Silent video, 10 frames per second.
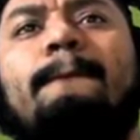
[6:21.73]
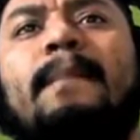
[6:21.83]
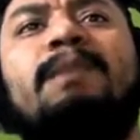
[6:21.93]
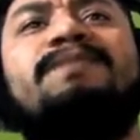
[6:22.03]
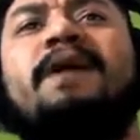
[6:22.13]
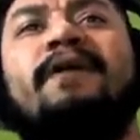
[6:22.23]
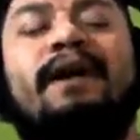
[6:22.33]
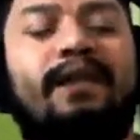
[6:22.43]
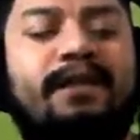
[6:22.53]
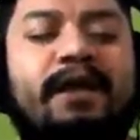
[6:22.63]
I'm sorry, I
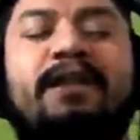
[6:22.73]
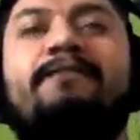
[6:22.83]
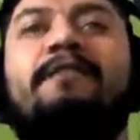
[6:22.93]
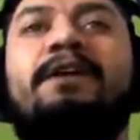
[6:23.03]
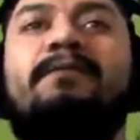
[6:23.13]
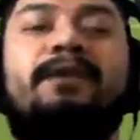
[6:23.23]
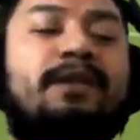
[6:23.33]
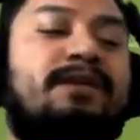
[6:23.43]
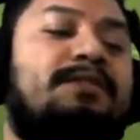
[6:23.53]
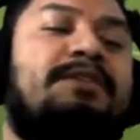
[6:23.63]
didn't fucking read
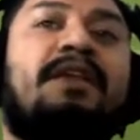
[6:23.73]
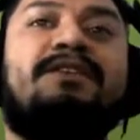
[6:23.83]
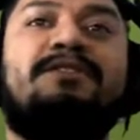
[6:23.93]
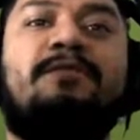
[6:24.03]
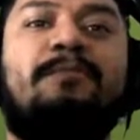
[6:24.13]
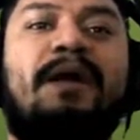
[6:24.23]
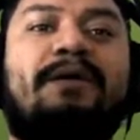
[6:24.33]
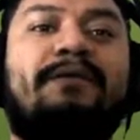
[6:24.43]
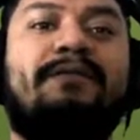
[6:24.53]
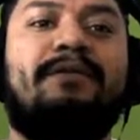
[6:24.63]
it. Should I just go
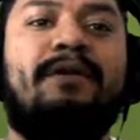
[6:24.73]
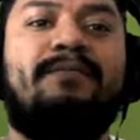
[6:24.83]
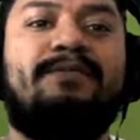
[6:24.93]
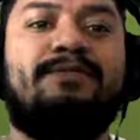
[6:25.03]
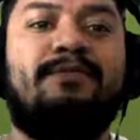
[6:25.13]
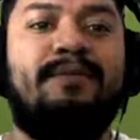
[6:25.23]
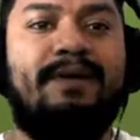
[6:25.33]
back? Yeah, I'm gonna just go.